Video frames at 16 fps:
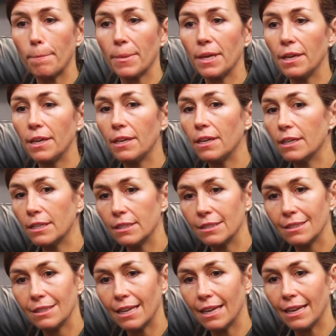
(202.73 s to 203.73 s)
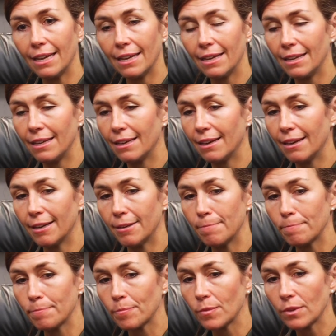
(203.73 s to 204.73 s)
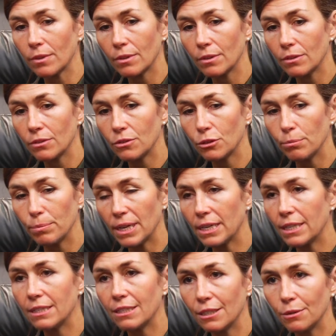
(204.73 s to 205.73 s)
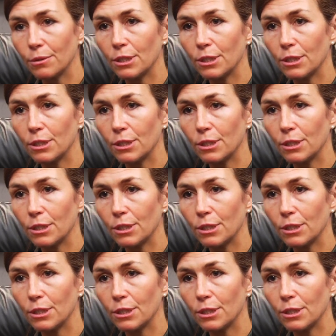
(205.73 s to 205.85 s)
He is a tremendously